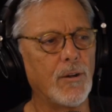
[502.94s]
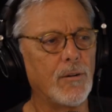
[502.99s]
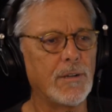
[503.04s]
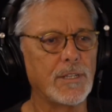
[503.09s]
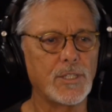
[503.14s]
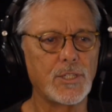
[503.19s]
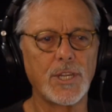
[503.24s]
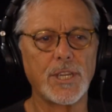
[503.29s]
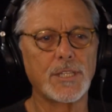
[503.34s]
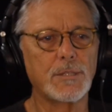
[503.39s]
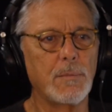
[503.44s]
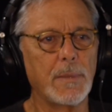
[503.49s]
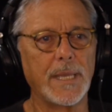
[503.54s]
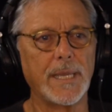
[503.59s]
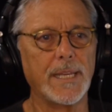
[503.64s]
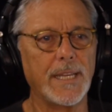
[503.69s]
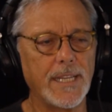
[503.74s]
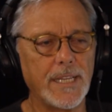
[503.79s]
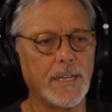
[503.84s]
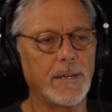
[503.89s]
it's just me
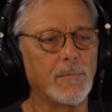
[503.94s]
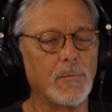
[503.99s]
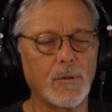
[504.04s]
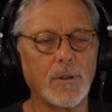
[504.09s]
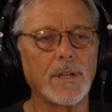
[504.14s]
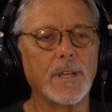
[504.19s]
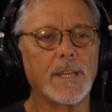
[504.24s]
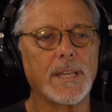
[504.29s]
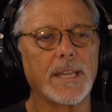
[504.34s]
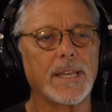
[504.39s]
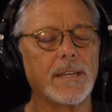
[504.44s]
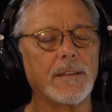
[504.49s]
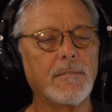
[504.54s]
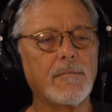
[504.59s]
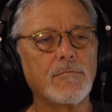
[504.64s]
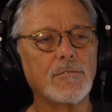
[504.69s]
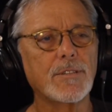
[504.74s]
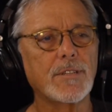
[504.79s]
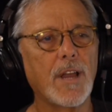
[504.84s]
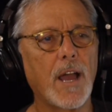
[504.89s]
and him really, and
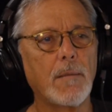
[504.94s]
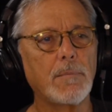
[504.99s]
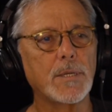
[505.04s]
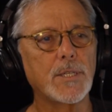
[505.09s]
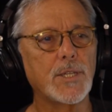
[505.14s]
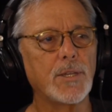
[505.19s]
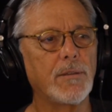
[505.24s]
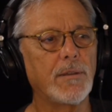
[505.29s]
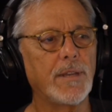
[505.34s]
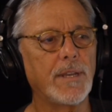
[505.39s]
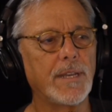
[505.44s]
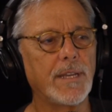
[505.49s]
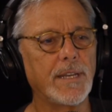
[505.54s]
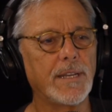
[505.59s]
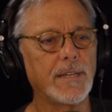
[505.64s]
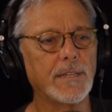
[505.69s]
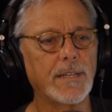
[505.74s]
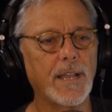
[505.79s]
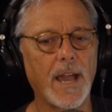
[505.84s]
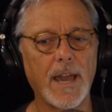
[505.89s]
it was an opportunity
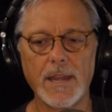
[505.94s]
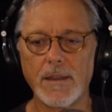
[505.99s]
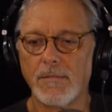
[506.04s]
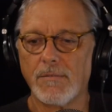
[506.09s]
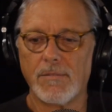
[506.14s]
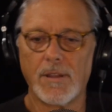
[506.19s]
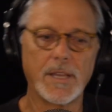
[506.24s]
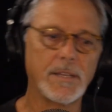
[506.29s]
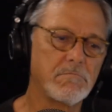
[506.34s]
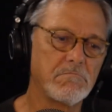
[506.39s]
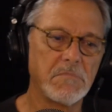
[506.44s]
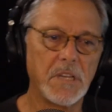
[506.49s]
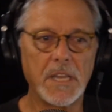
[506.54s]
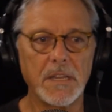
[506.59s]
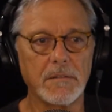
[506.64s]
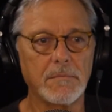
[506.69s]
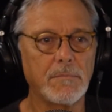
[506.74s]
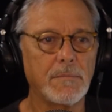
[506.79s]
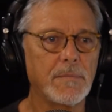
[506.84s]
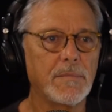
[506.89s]
to kind of
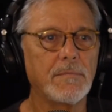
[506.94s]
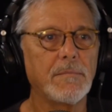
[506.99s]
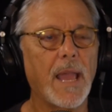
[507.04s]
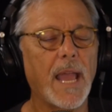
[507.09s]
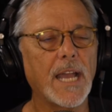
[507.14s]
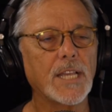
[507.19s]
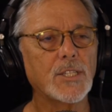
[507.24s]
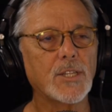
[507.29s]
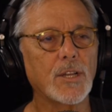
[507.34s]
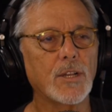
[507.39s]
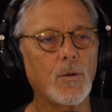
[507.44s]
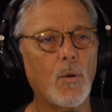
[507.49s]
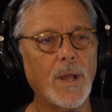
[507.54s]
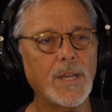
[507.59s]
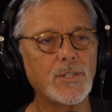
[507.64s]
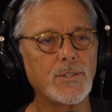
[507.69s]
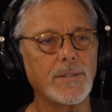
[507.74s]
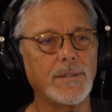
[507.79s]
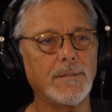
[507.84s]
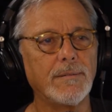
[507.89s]
ask a
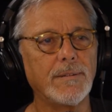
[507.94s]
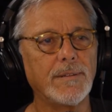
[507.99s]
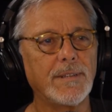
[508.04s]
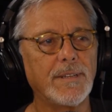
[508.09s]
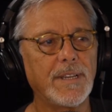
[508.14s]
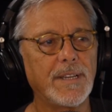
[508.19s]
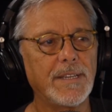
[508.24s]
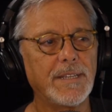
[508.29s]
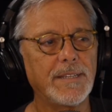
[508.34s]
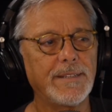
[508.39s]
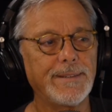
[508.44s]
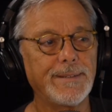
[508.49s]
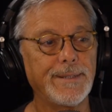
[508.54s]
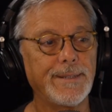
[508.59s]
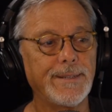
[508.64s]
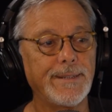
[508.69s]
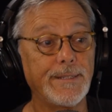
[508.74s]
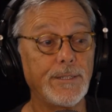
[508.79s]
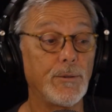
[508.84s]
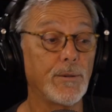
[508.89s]
question.
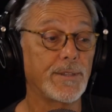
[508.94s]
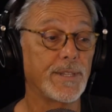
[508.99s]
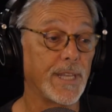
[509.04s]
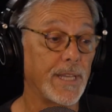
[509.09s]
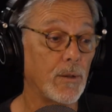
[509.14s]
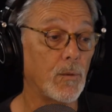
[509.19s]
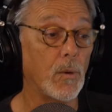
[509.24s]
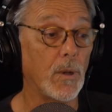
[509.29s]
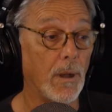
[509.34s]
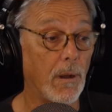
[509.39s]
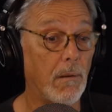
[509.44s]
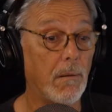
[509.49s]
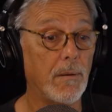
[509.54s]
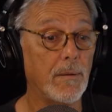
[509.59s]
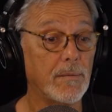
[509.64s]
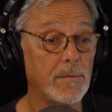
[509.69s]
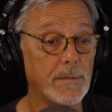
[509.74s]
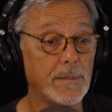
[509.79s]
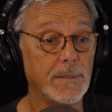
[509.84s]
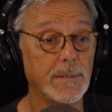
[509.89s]
And you'd think, well,
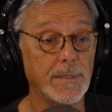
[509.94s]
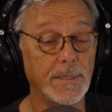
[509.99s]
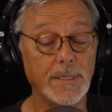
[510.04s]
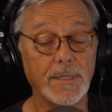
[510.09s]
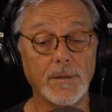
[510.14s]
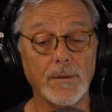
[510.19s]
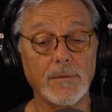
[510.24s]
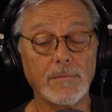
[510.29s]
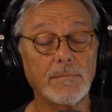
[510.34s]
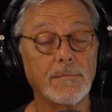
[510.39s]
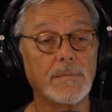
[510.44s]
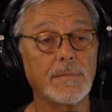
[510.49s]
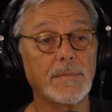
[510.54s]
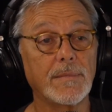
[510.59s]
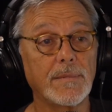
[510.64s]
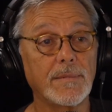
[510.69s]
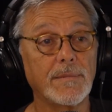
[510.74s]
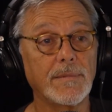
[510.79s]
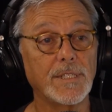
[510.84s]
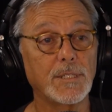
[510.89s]

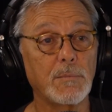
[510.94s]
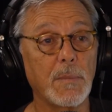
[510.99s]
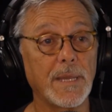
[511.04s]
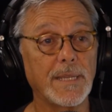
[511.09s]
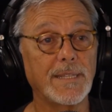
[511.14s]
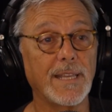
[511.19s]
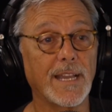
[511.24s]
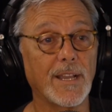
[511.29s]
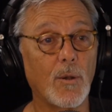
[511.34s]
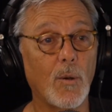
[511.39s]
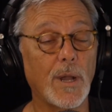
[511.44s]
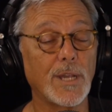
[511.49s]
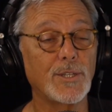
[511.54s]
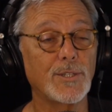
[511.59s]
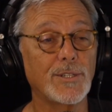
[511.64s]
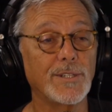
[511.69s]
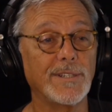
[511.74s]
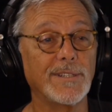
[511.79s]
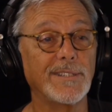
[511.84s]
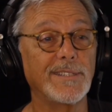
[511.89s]
let's make that
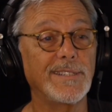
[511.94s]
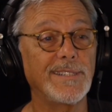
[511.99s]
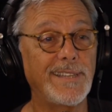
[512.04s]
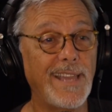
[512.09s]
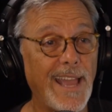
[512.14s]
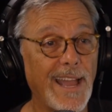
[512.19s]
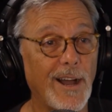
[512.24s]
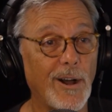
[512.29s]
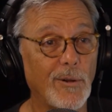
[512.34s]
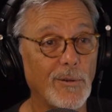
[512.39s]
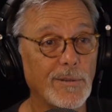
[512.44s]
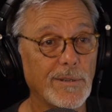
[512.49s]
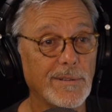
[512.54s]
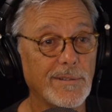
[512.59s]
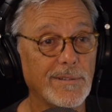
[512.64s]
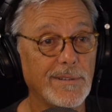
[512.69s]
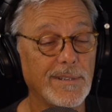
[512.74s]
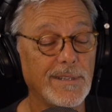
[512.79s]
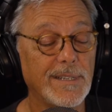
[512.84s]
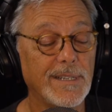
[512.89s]
question count
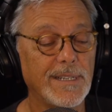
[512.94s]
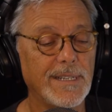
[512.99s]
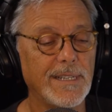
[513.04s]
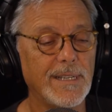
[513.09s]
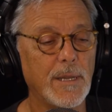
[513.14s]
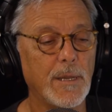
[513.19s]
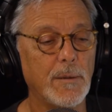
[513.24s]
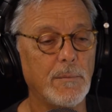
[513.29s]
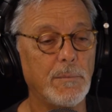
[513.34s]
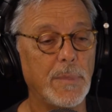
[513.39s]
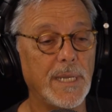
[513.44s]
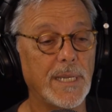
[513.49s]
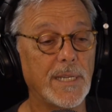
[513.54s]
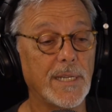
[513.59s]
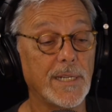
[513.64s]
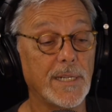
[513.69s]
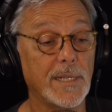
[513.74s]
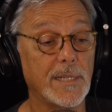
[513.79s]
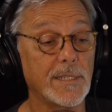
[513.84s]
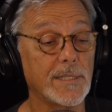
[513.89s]

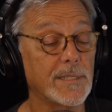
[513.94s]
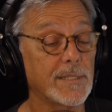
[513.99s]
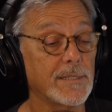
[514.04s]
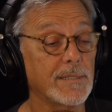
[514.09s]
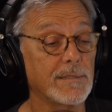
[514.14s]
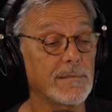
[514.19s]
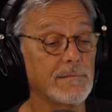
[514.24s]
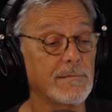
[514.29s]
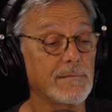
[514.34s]
because